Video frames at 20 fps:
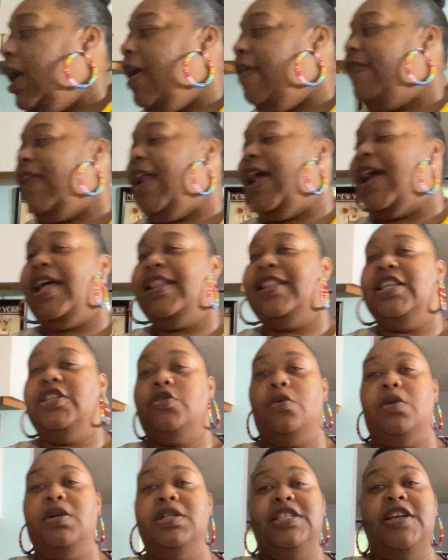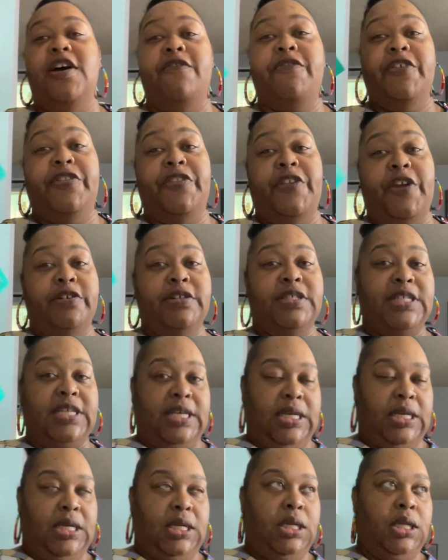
And then I got this one on sale for thirteen.